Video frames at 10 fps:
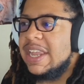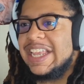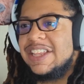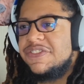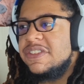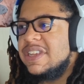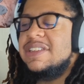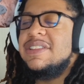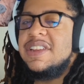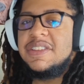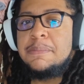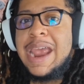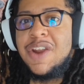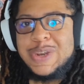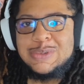Like he feels like he's in this
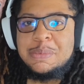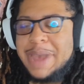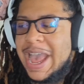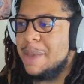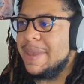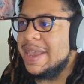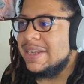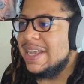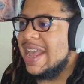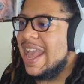marriage with Batman.